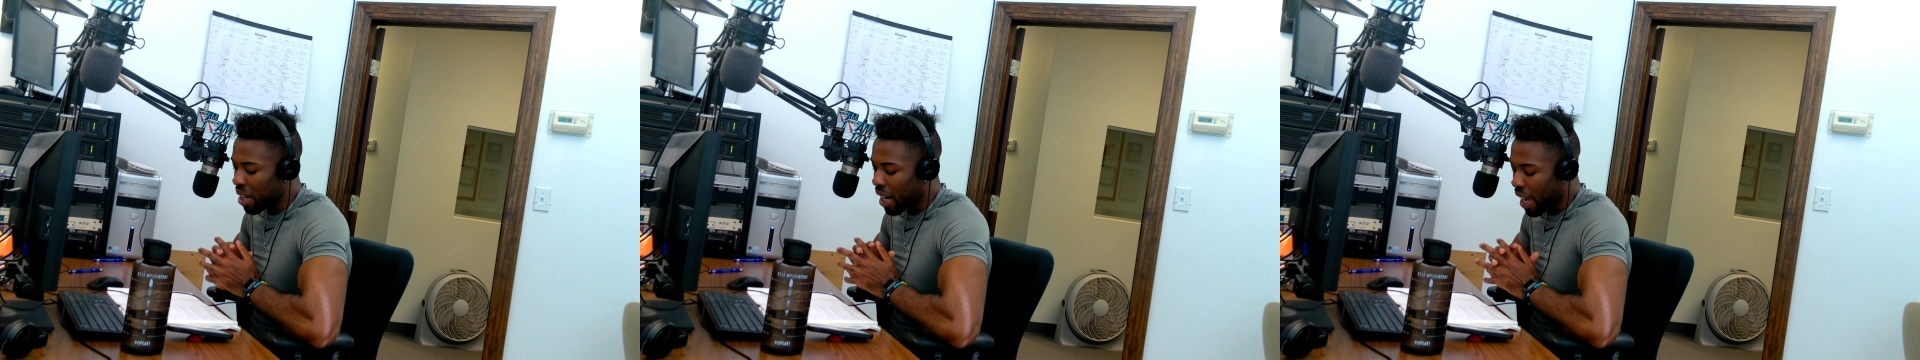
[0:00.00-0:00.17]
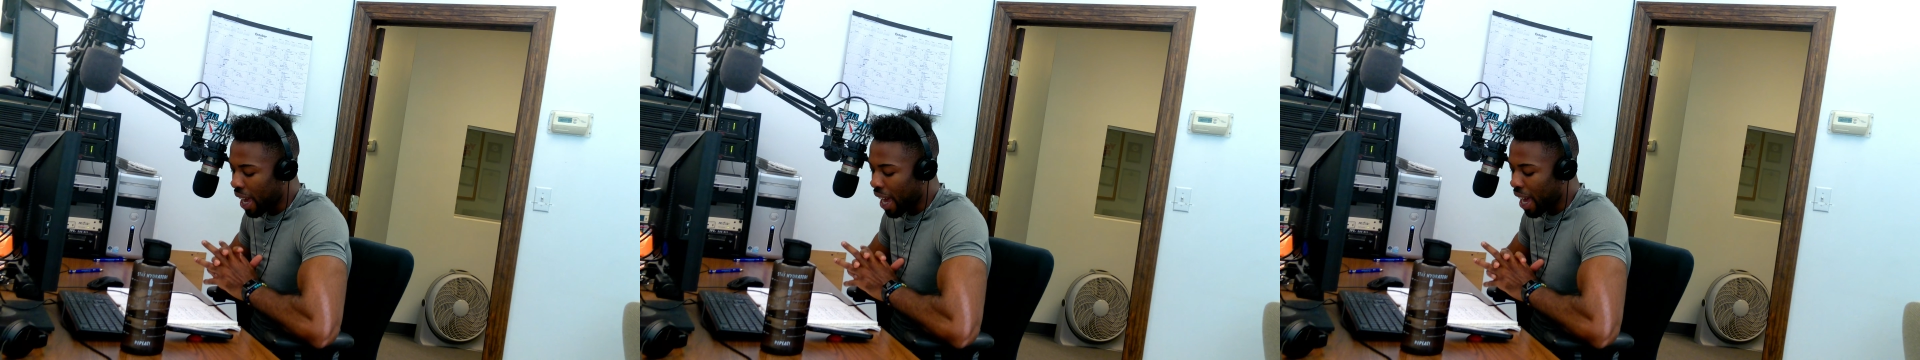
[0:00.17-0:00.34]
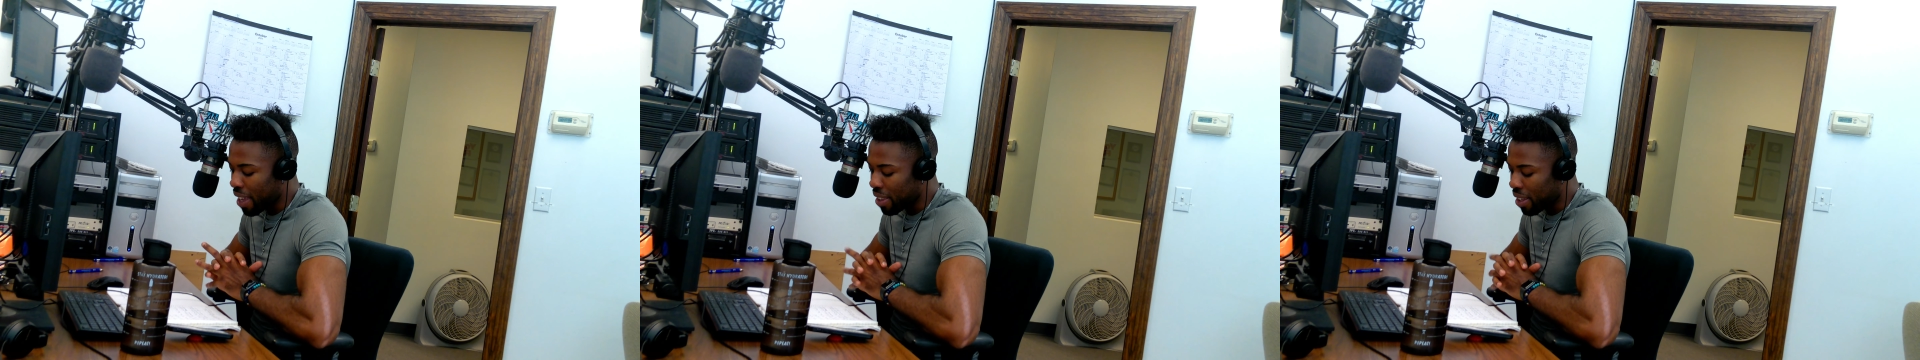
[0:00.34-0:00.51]
what
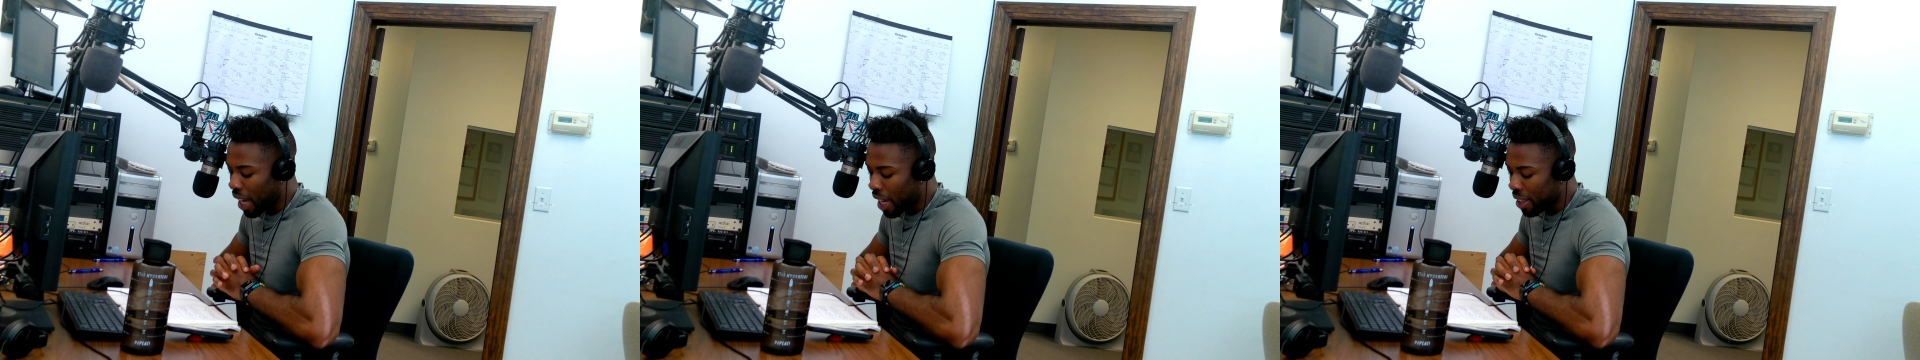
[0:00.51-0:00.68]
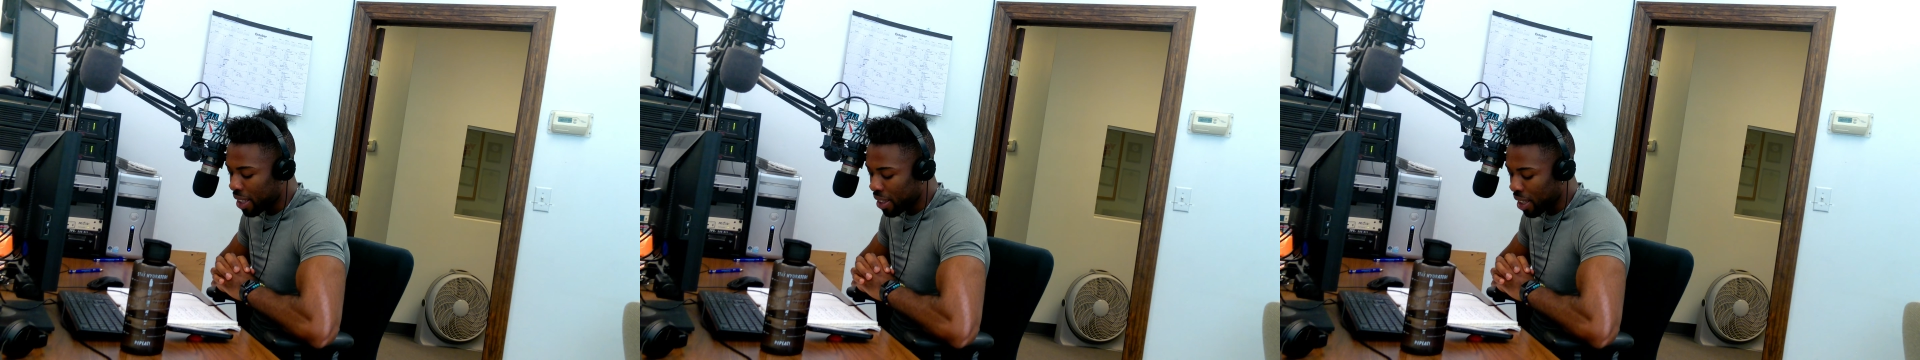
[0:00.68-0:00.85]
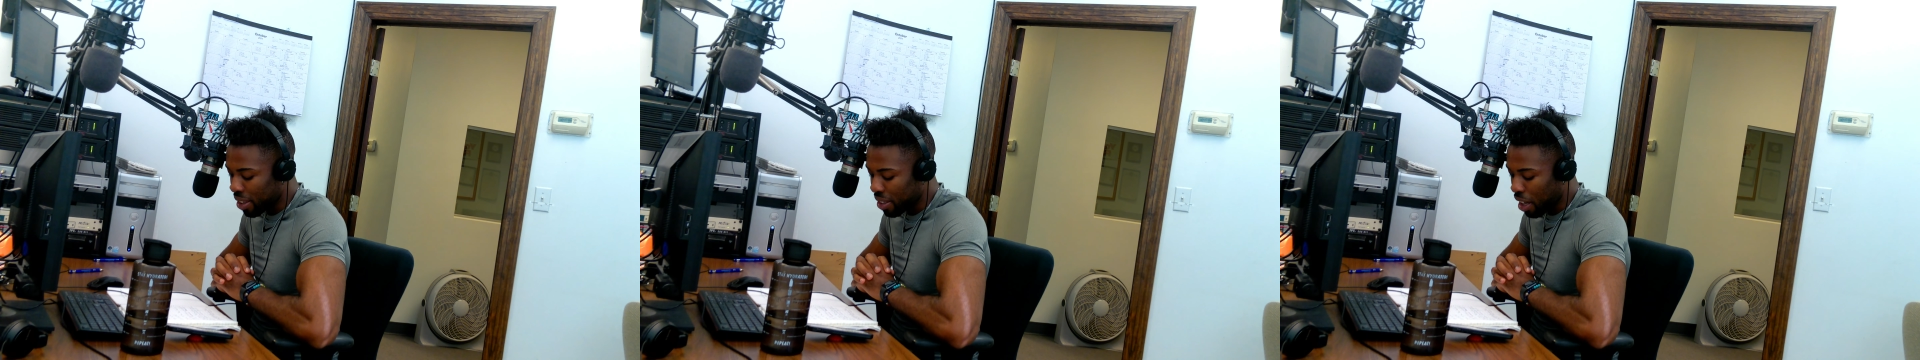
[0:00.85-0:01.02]
I had. I
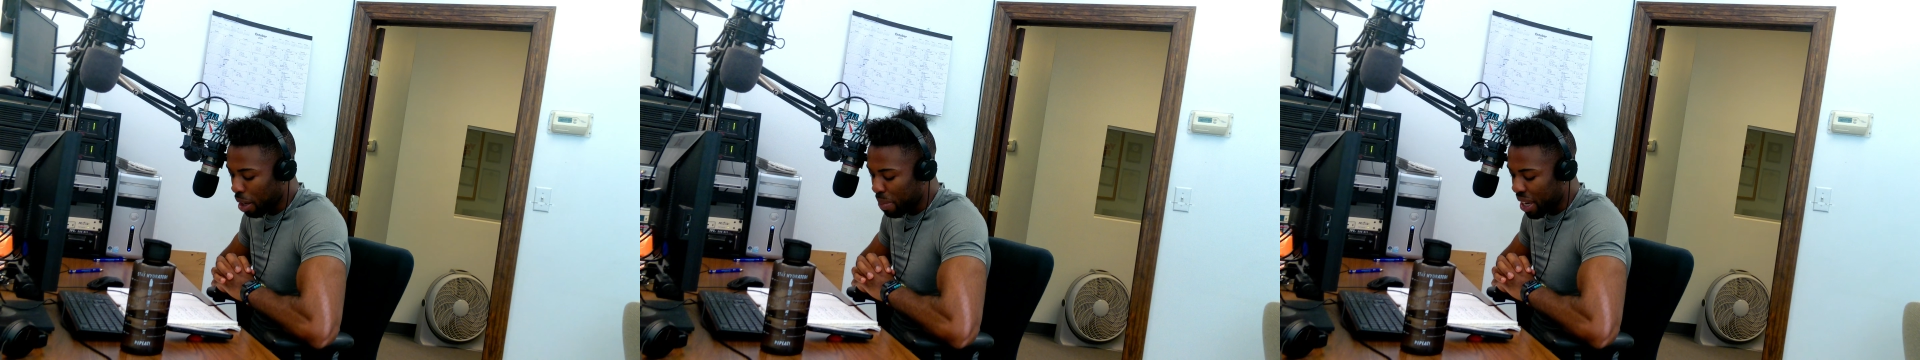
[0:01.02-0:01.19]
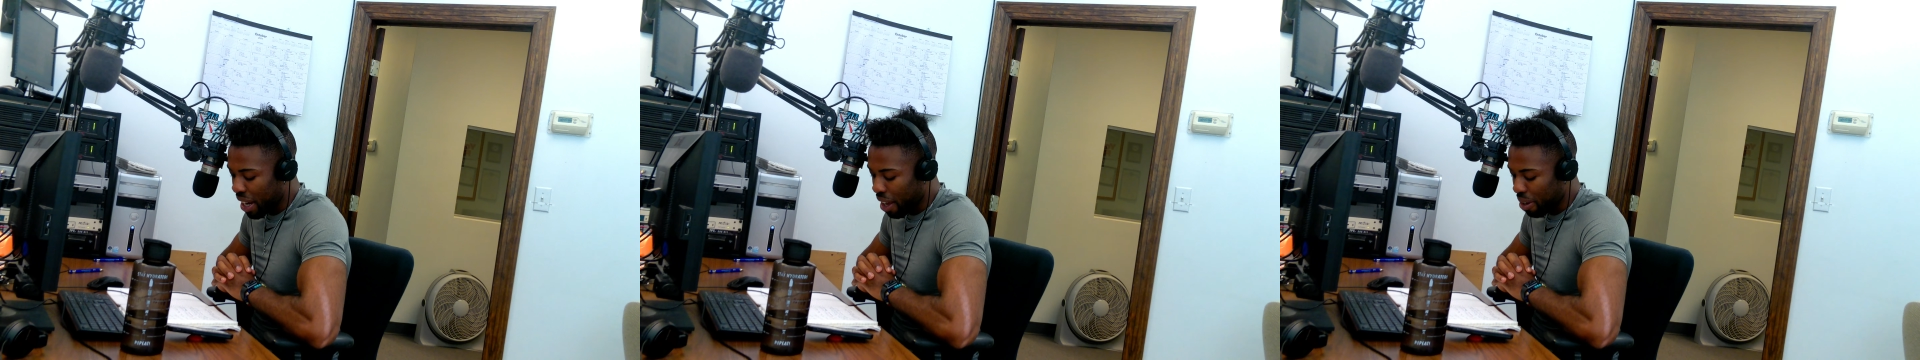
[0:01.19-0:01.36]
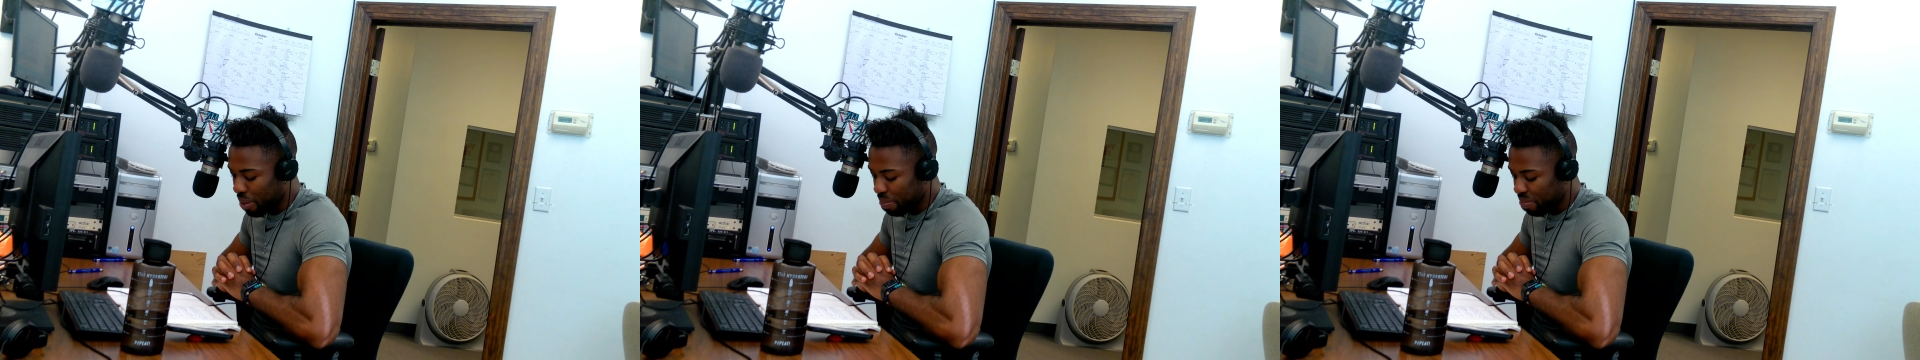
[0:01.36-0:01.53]
had the Thunder
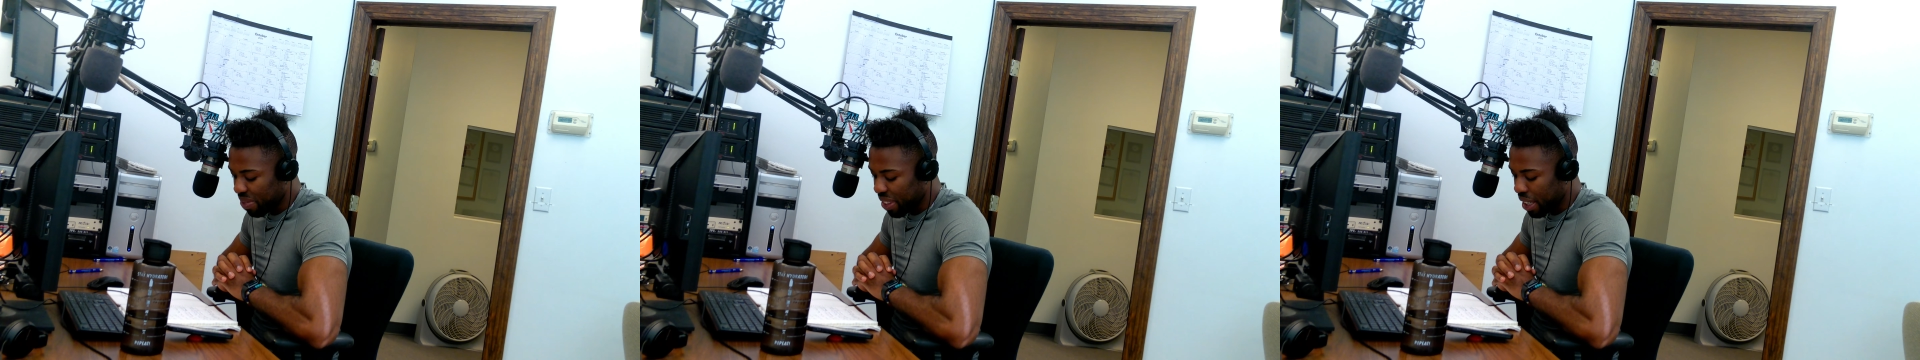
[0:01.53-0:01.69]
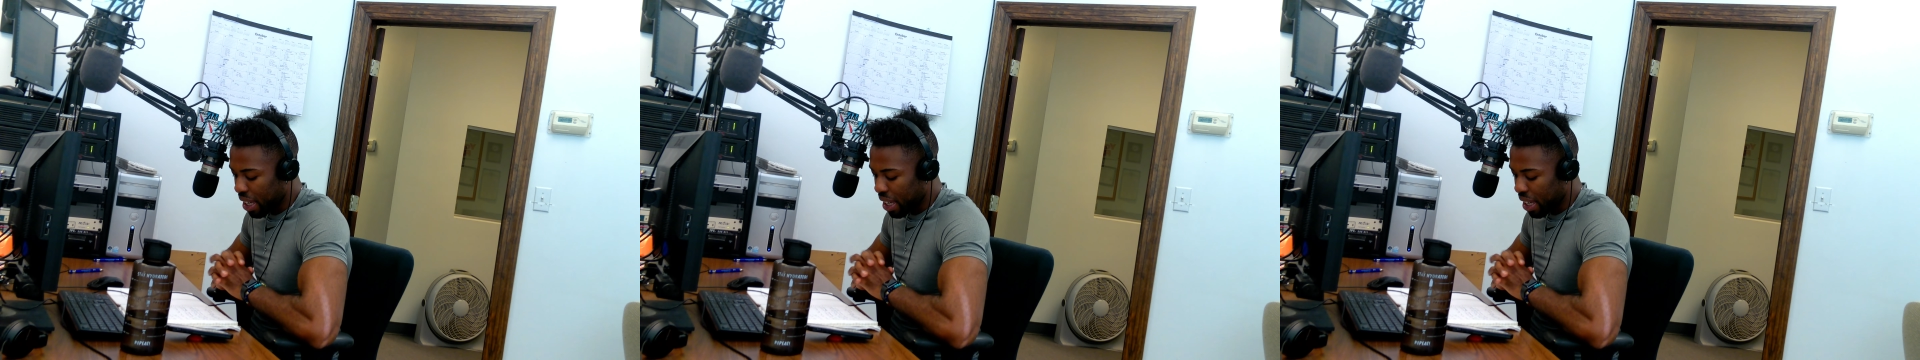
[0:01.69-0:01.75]
coming out.